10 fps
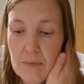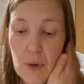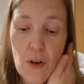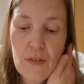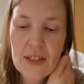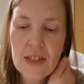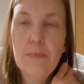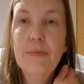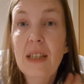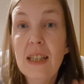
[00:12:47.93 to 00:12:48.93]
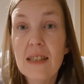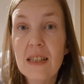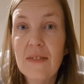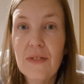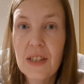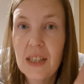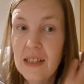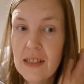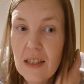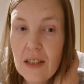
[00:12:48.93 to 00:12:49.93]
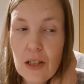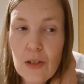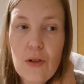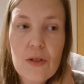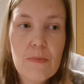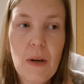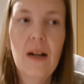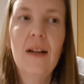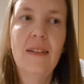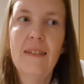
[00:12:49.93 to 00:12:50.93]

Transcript: But obviously, pleased and everything, it's still a loss, but